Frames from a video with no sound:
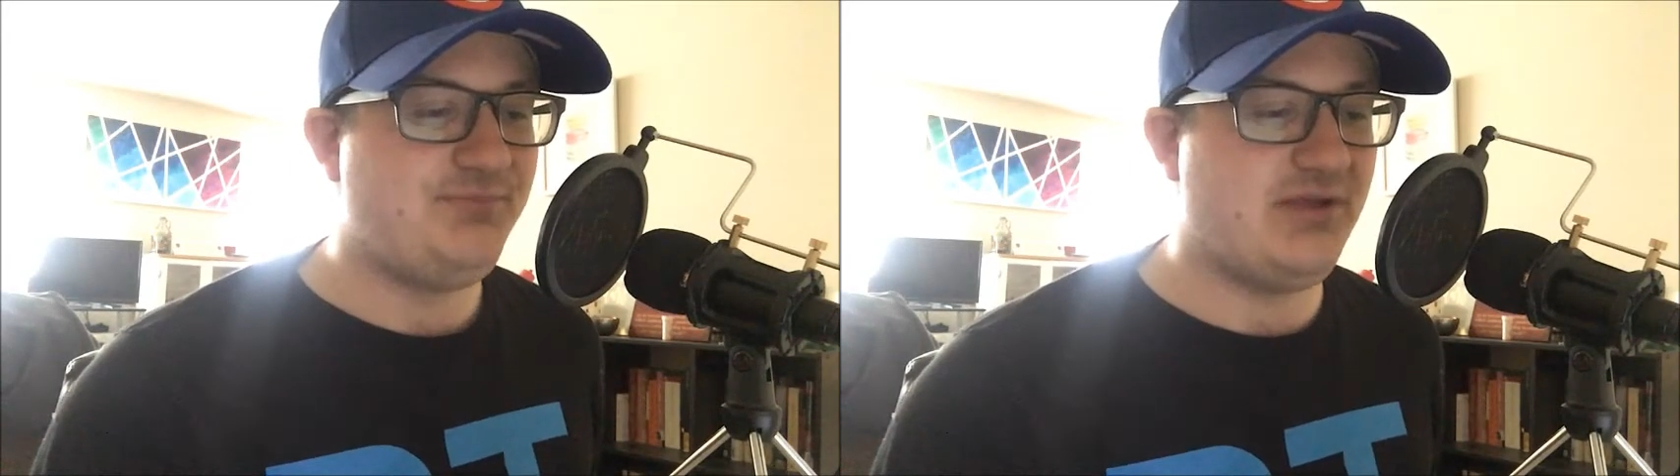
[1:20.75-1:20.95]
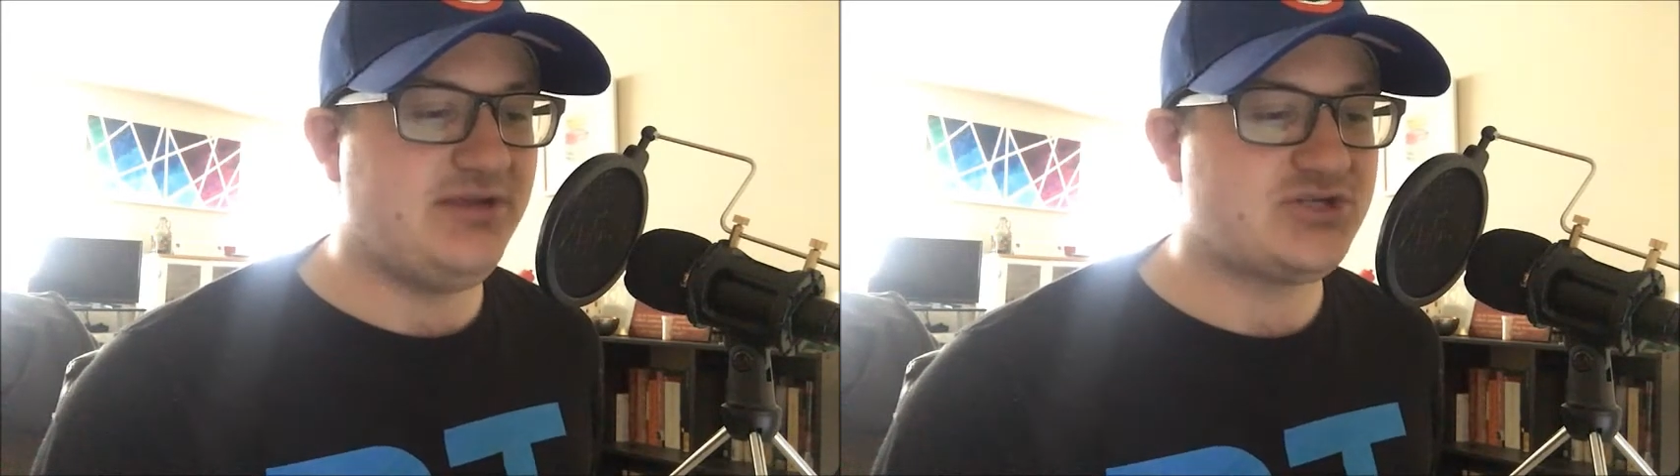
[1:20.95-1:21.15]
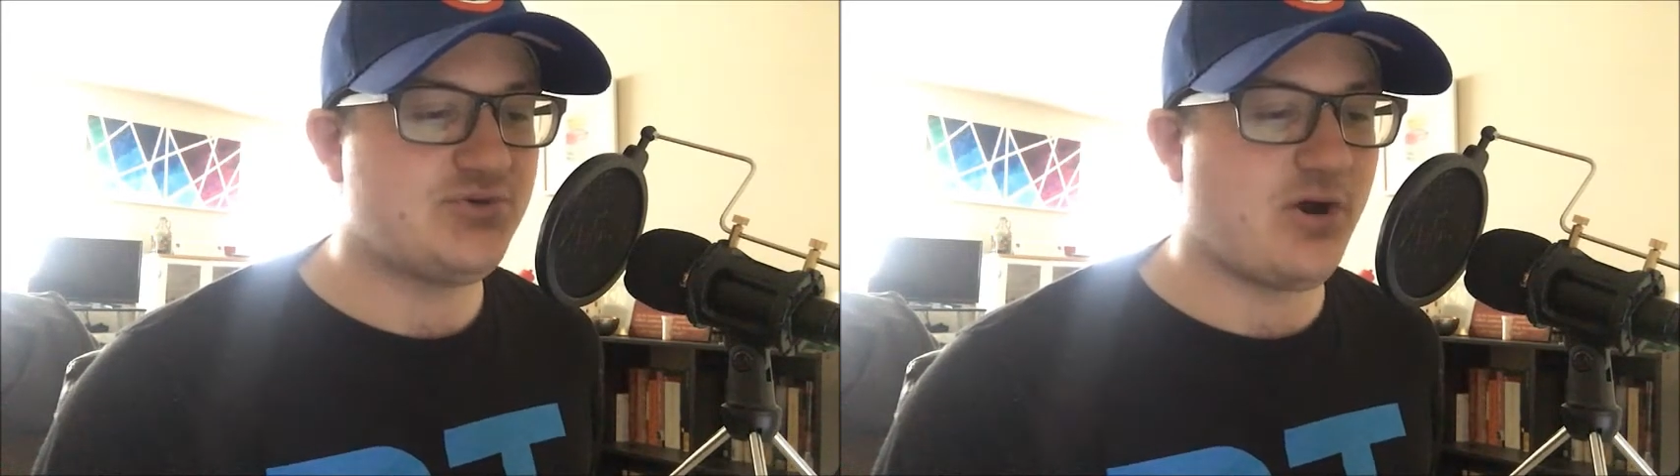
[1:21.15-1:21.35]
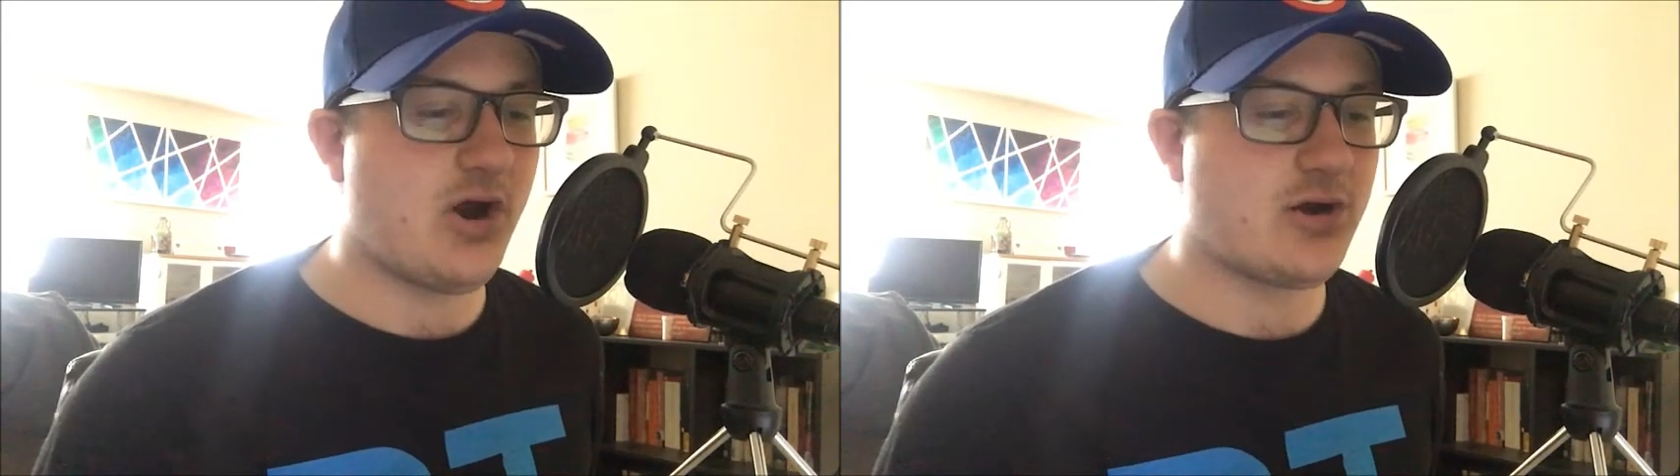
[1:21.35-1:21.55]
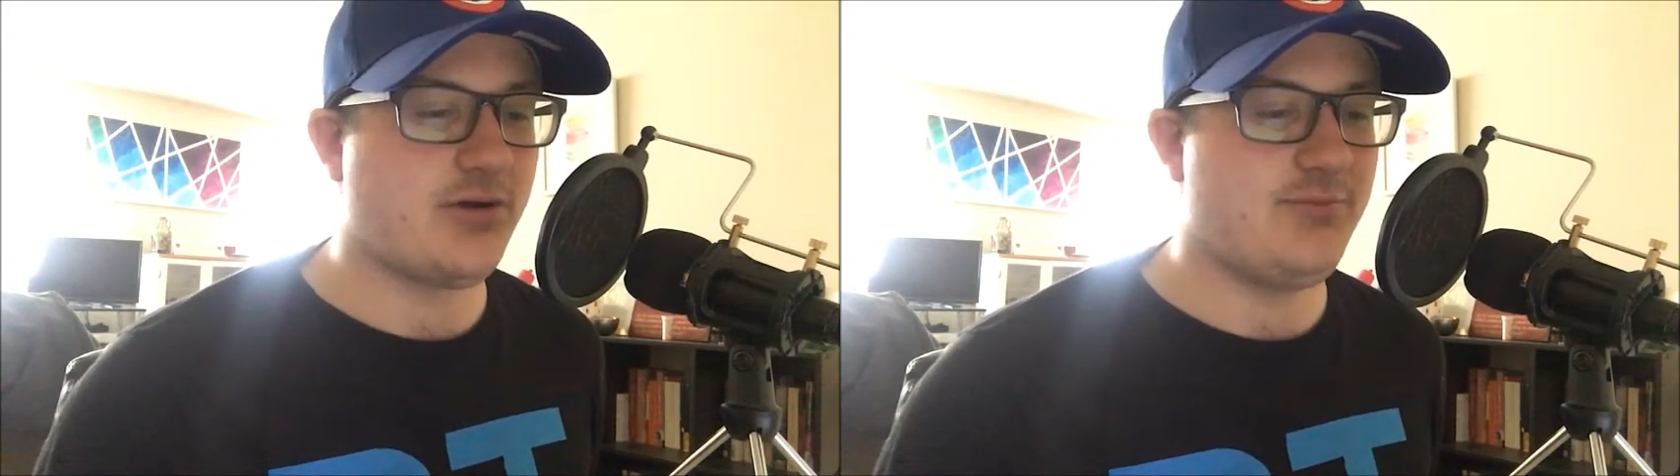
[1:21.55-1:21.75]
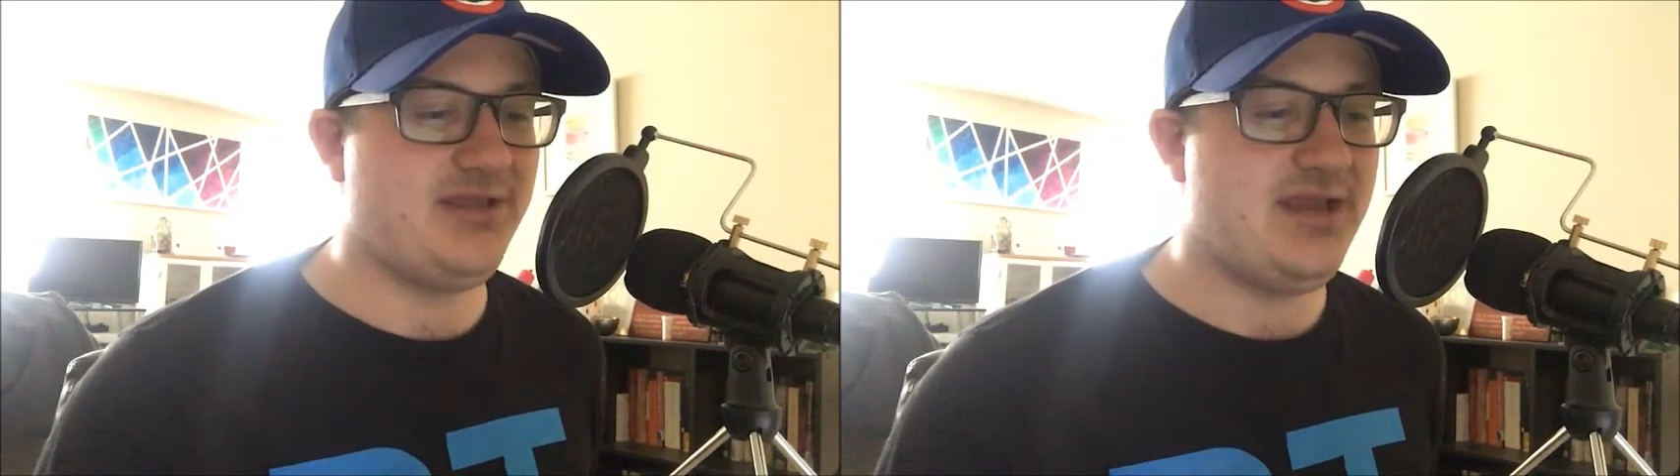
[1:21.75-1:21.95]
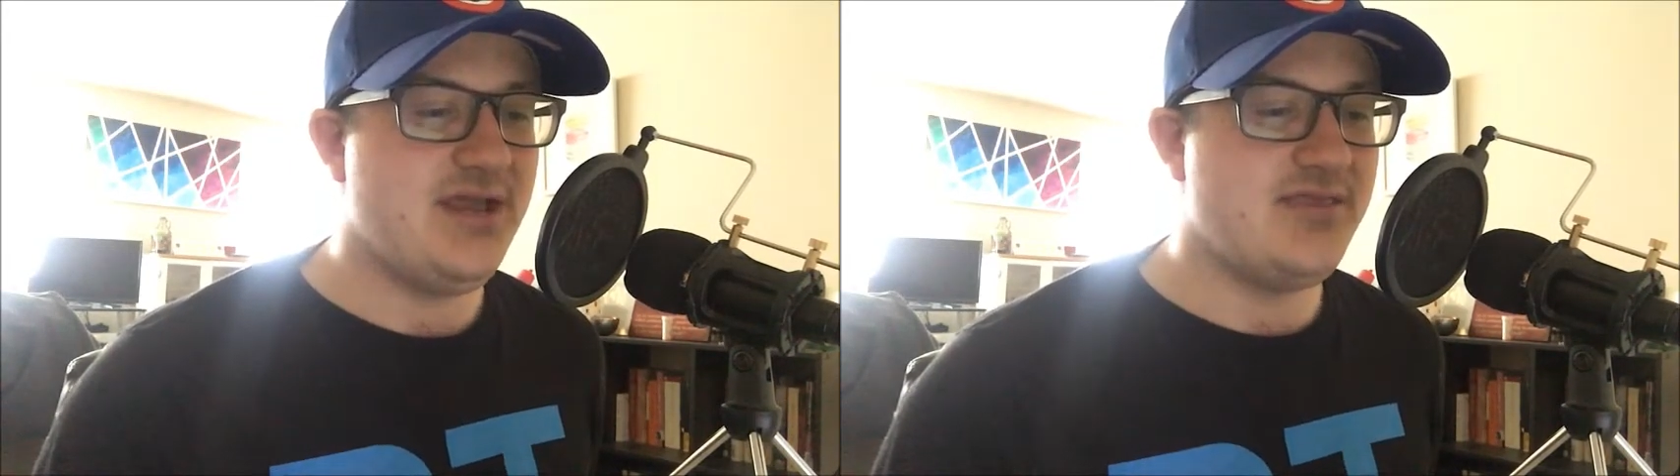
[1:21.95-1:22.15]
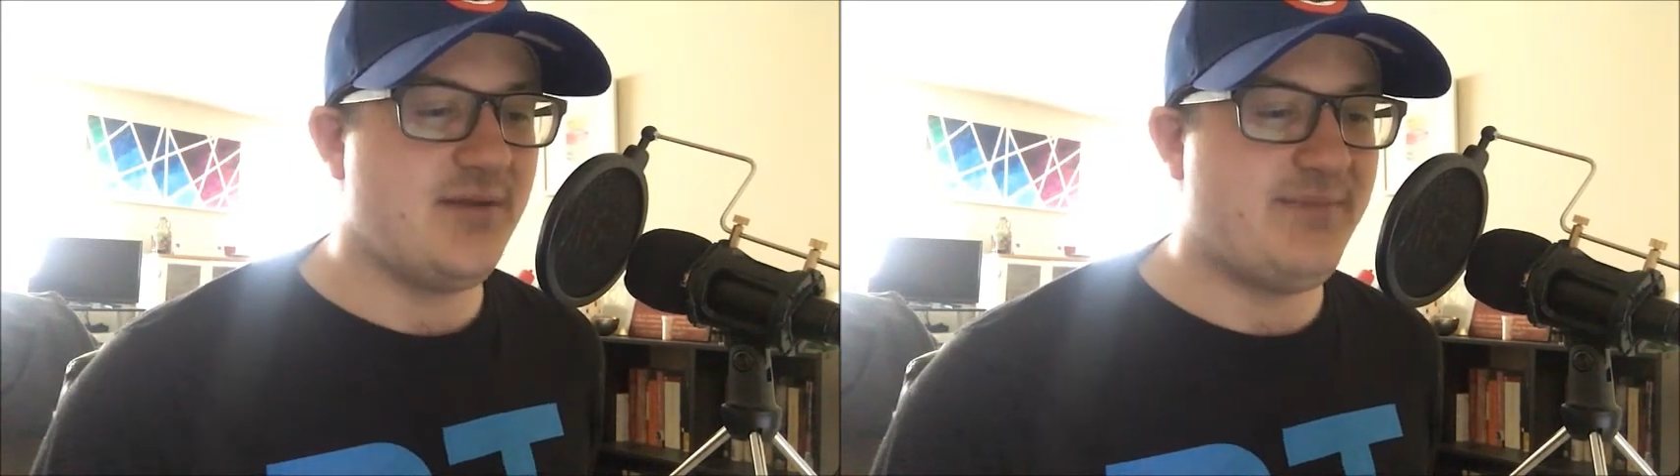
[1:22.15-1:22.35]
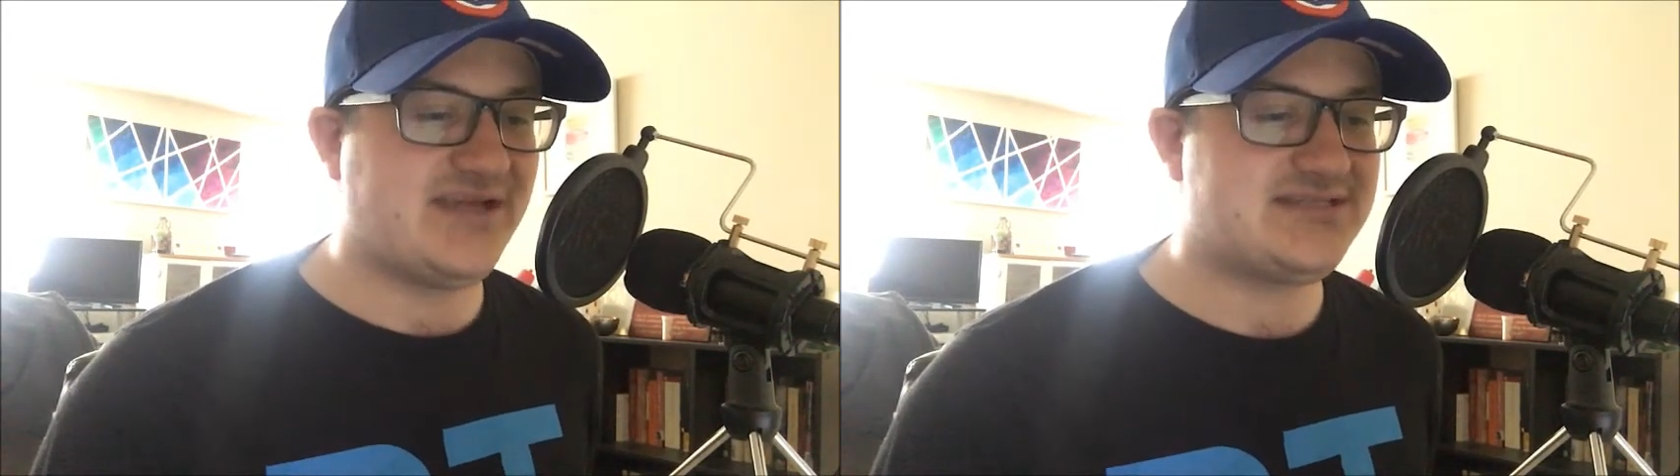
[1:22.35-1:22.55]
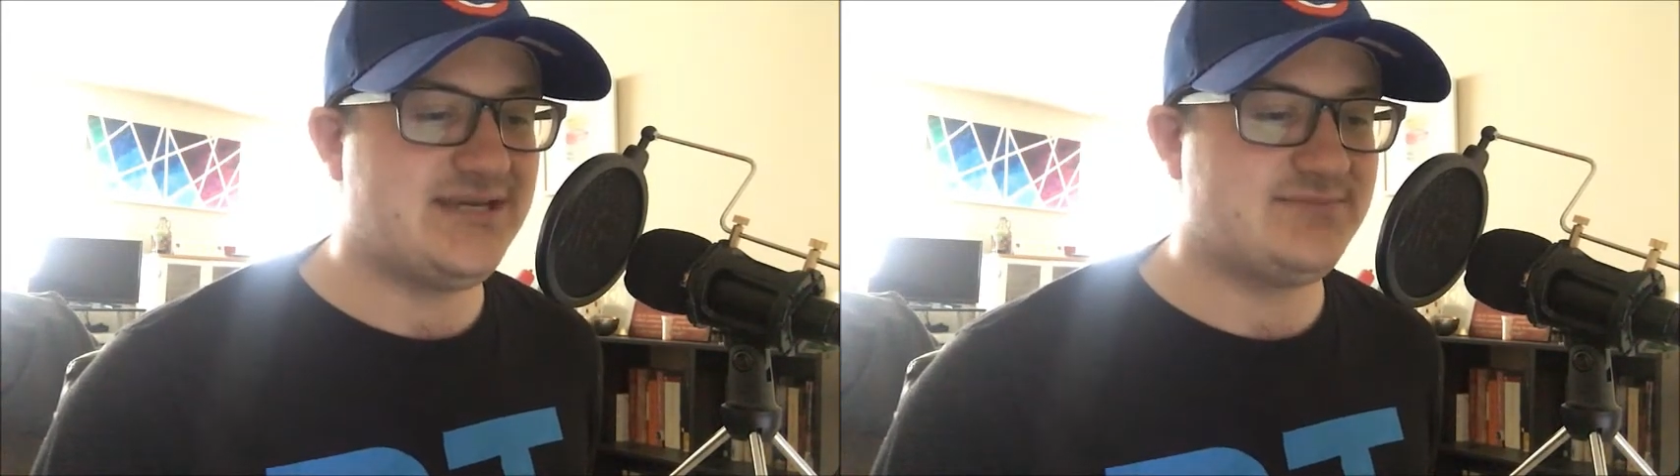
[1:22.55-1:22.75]
Now, these two are arguably the
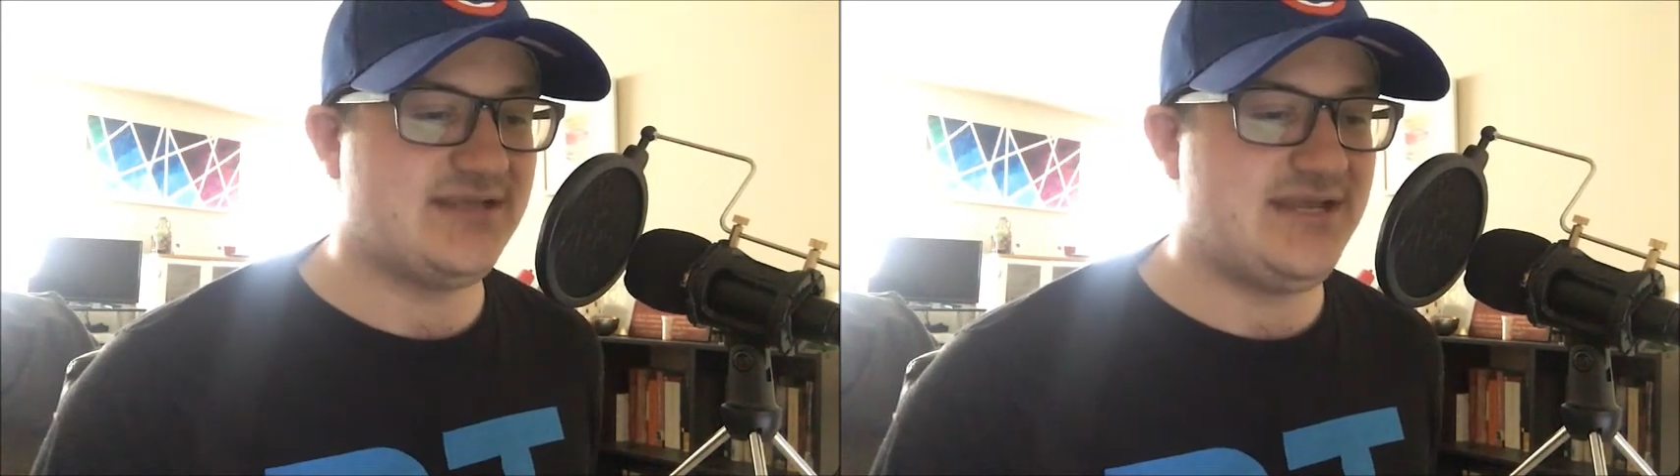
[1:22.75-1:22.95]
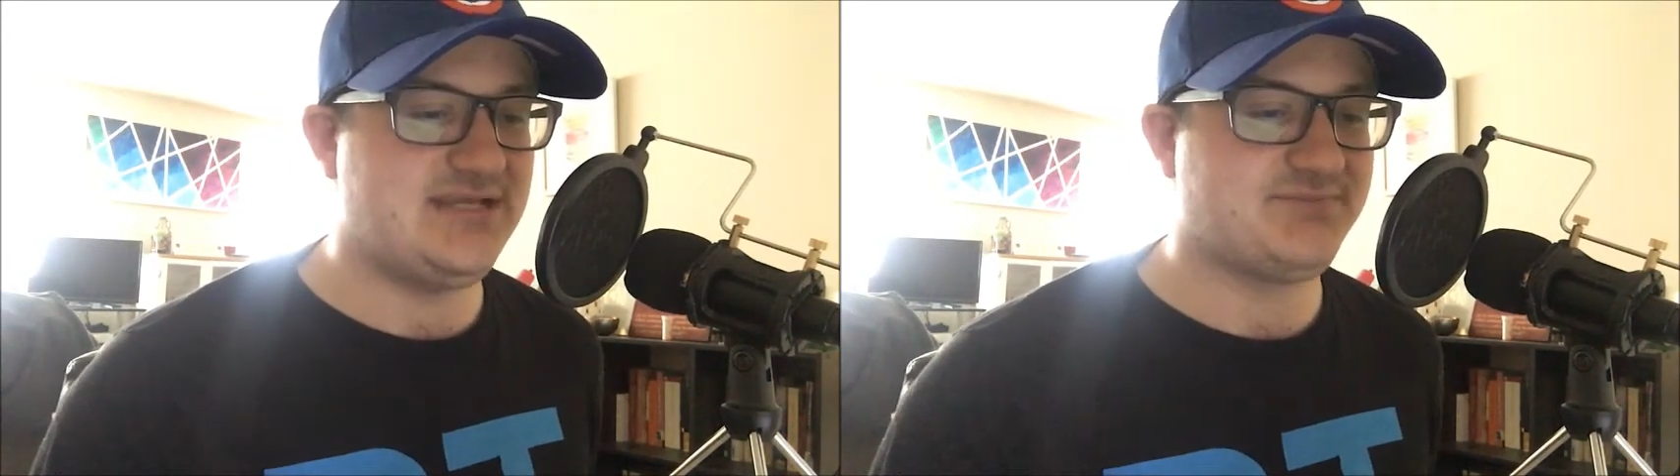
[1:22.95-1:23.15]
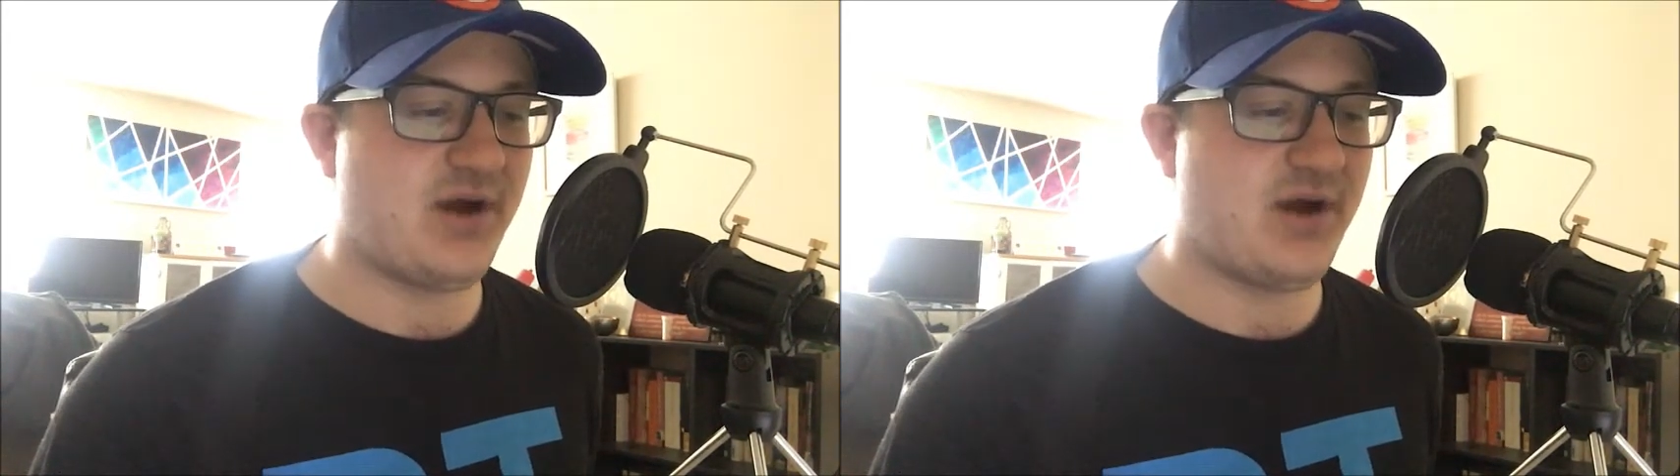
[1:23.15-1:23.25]
best teams in the East,